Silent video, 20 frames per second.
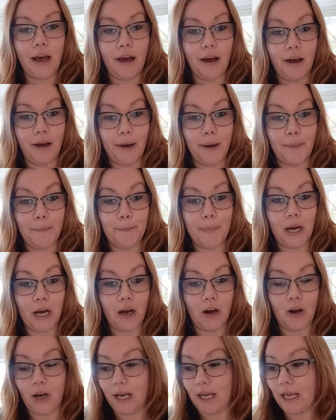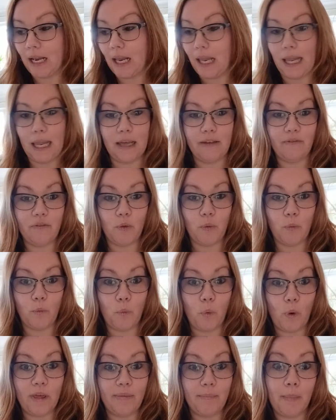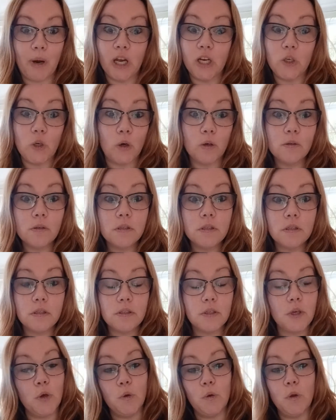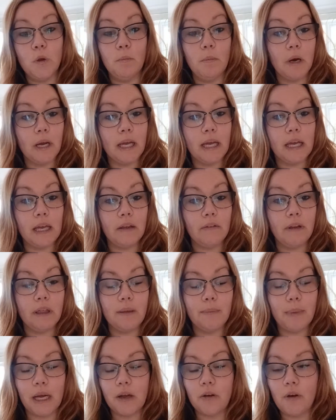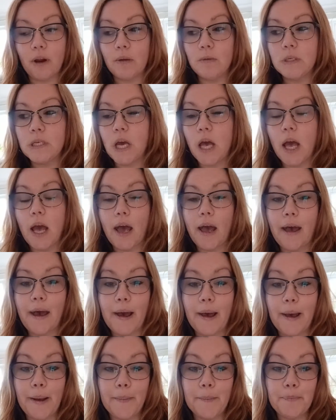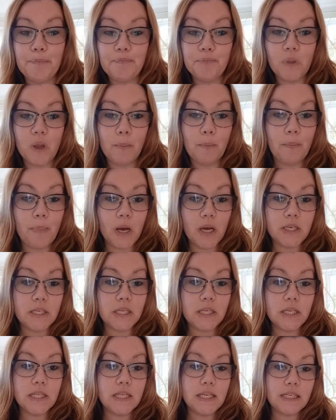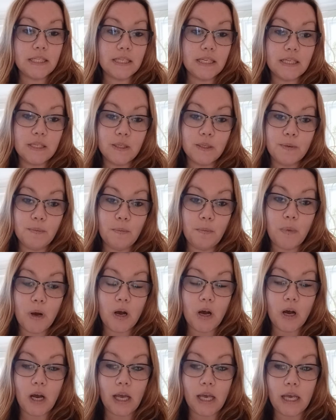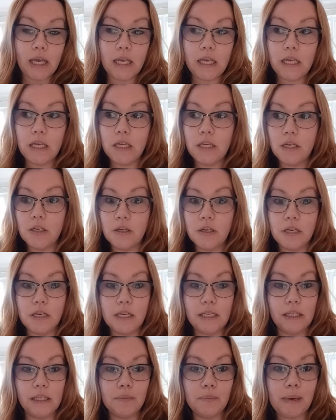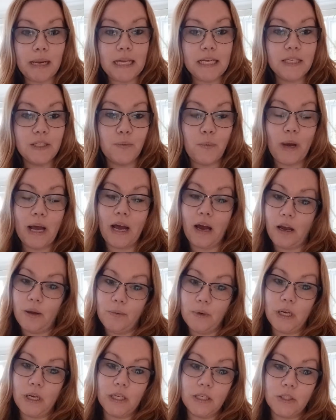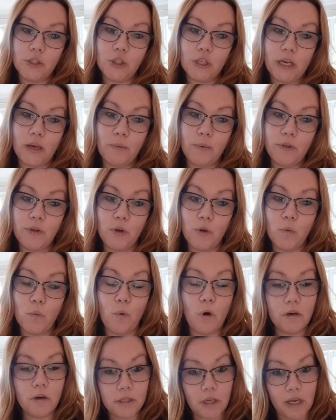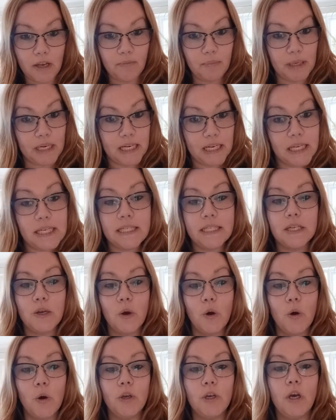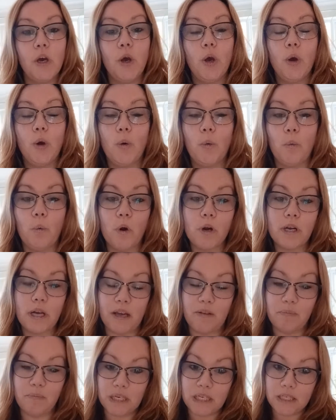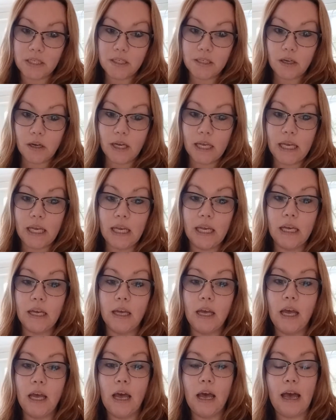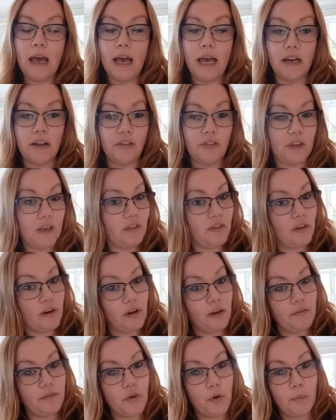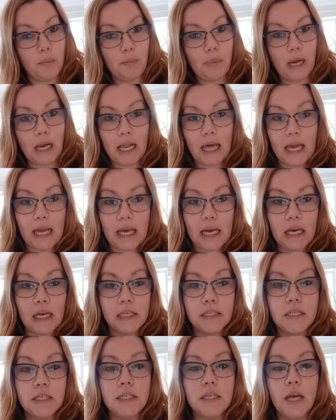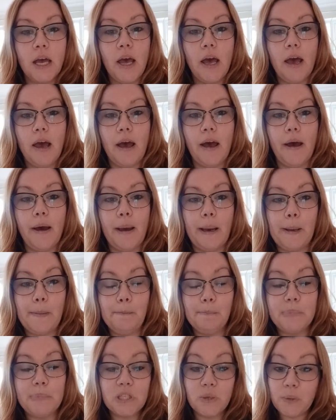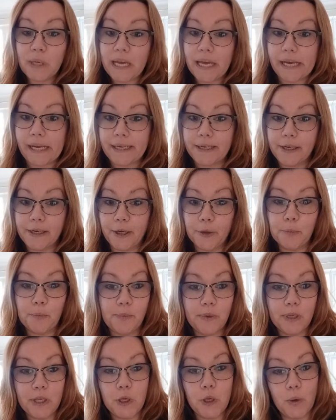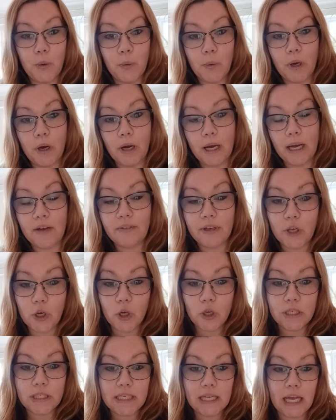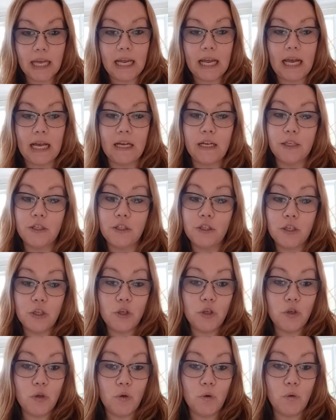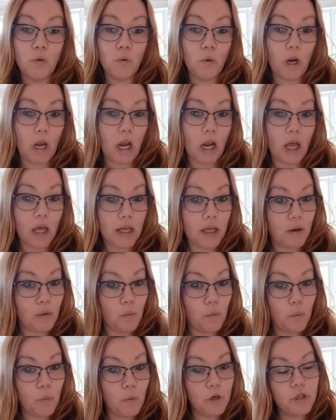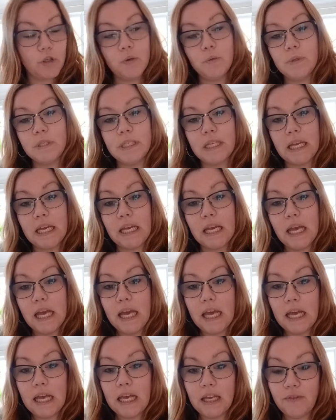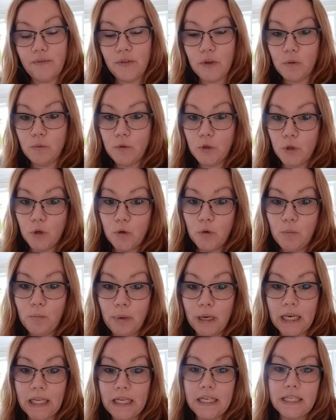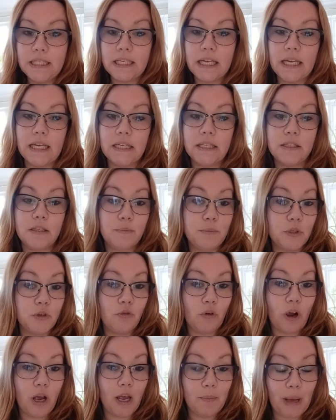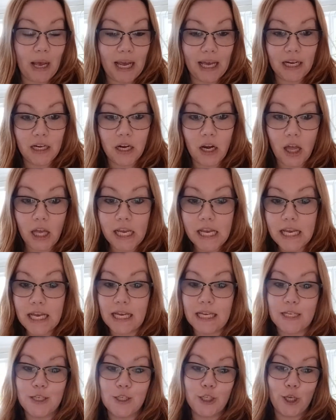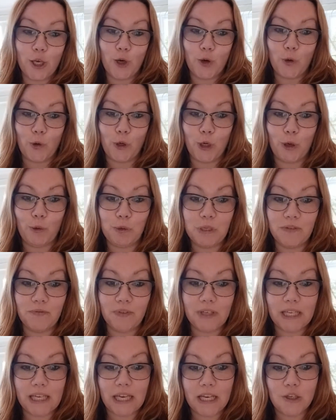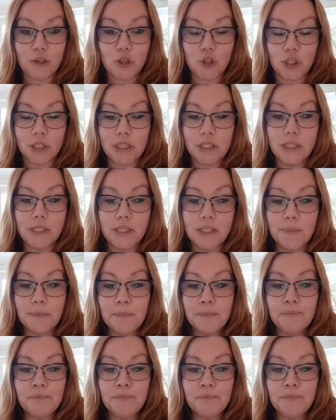I live with my dogs, who you might hear in the background. But this is my little place where I would like to share with you what I have been knitting on, what I have been dyeing, anything that I've got planned. Hope you are having a good day and that you like what you see. If you do, please hit subscribe and like and turn on notifications.